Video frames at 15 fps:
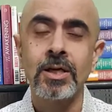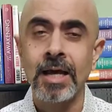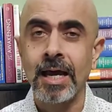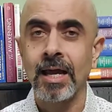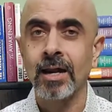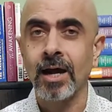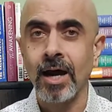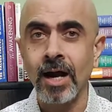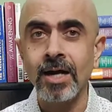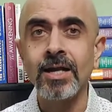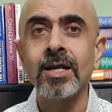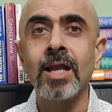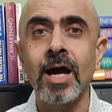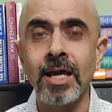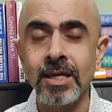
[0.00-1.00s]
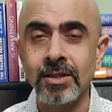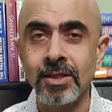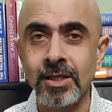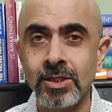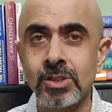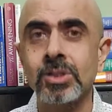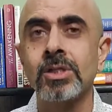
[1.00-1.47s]
and untying
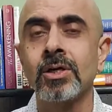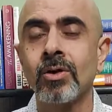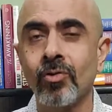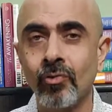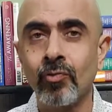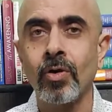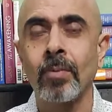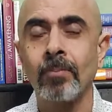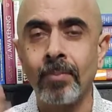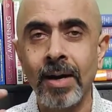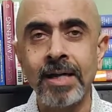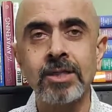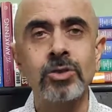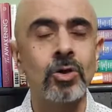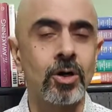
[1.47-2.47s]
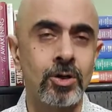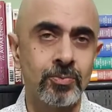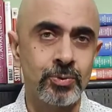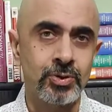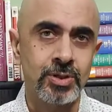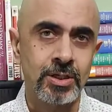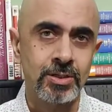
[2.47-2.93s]
this from my thought
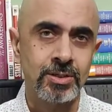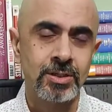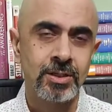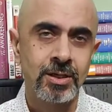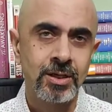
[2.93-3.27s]
process,